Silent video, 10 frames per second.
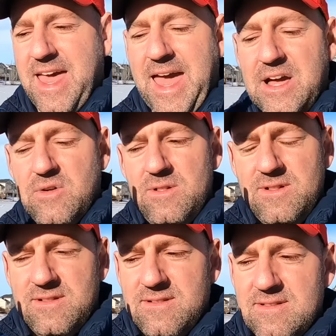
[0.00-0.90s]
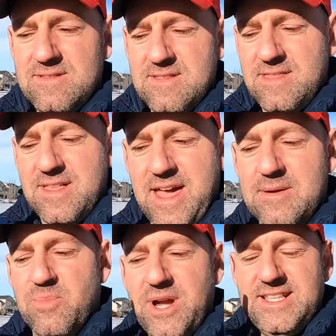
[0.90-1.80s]
Ankle
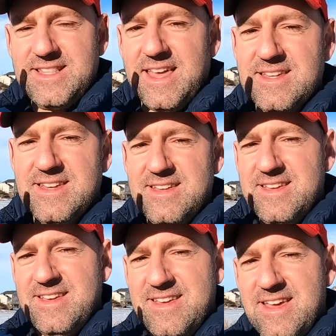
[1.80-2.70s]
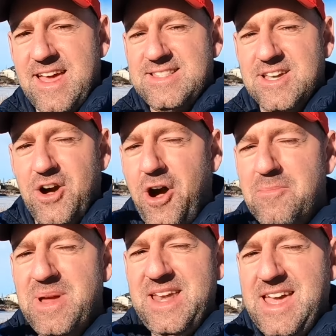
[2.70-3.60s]
and bracelet. It's a
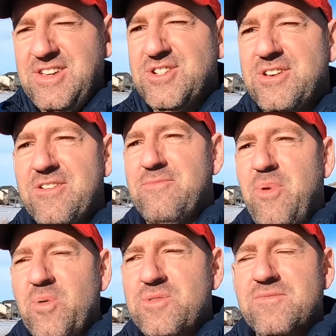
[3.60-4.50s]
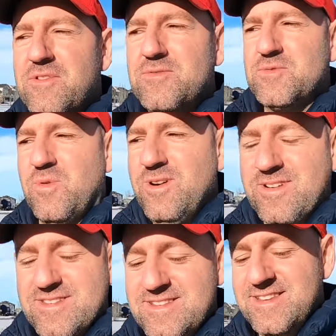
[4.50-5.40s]
combination of both of those
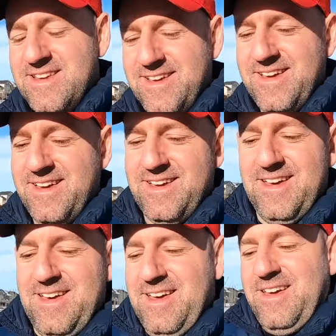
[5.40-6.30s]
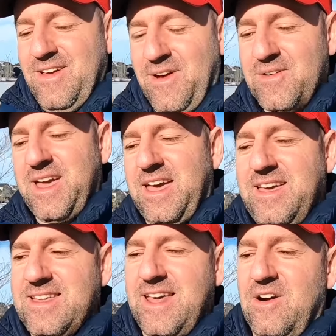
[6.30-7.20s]
words.
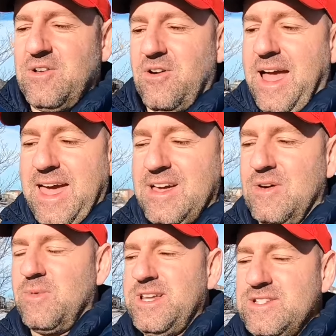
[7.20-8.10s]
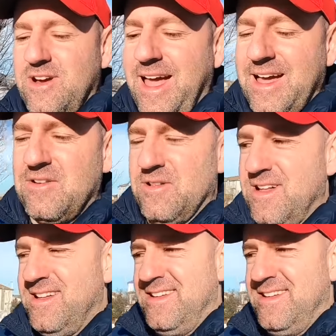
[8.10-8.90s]
Okay, now your ankle, what is your ankle?